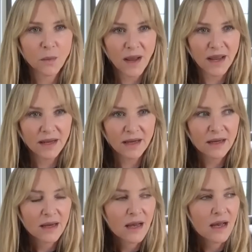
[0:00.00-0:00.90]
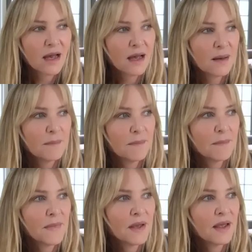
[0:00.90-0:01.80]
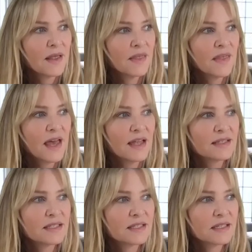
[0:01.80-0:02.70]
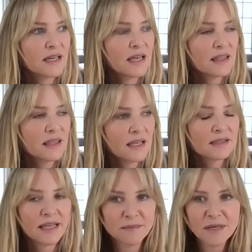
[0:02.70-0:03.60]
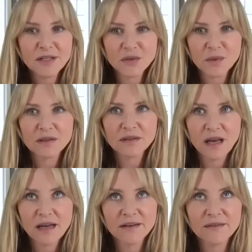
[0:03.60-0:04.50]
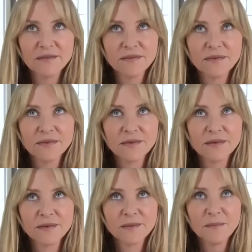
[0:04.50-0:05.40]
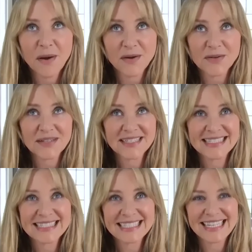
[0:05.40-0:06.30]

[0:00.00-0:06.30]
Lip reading: way that I think led me to a lot of mantras and